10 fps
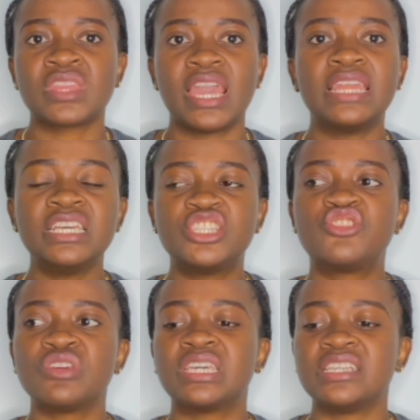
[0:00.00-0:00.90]
A neat
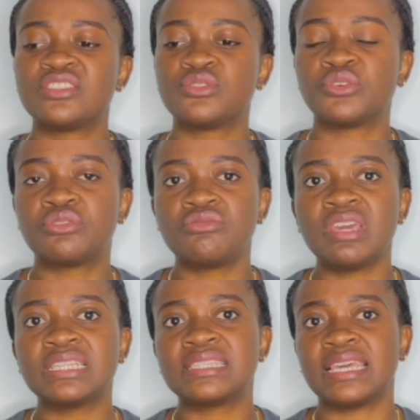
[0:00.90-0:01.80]
trick is to
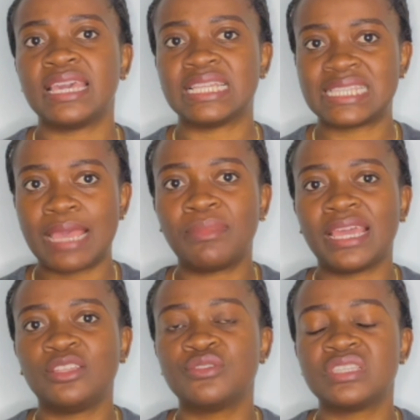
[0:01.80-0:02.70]
create a
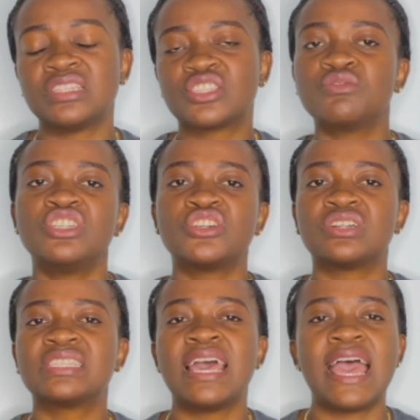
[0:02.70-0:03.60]
timeline using
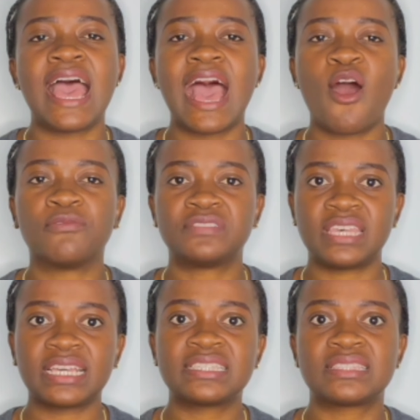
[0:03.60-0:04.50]
screenshots of
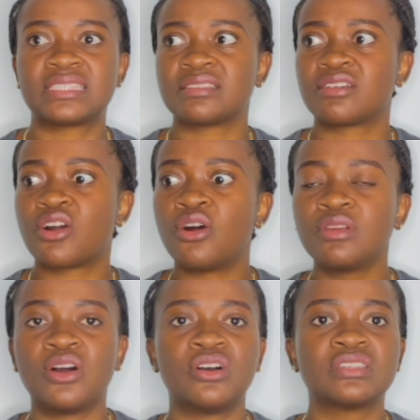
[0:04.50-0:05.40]
texts, call
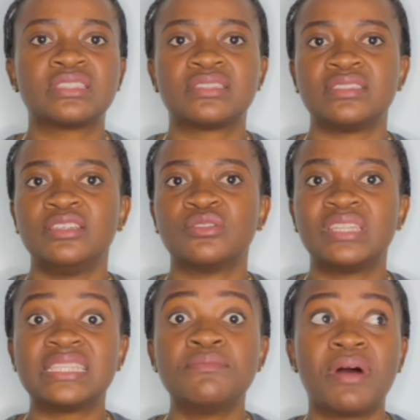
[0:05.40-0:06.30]
logs,
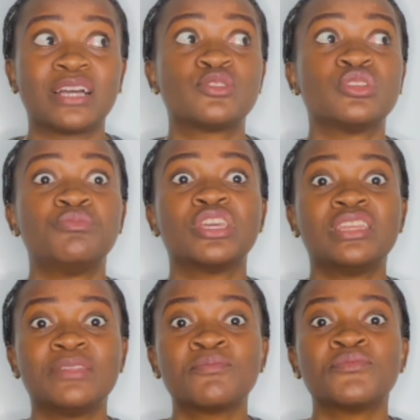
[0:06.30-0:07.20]
dating back to the
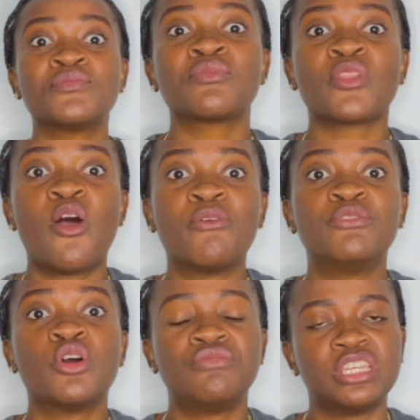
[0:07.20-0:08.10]
beginning of
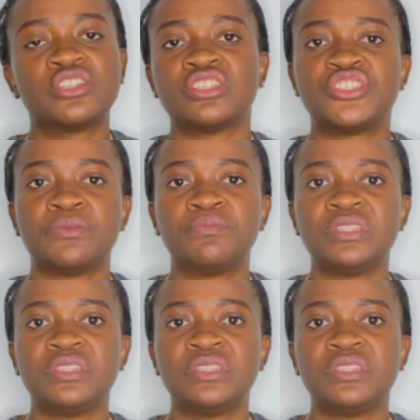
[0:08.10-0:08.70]
your relationship.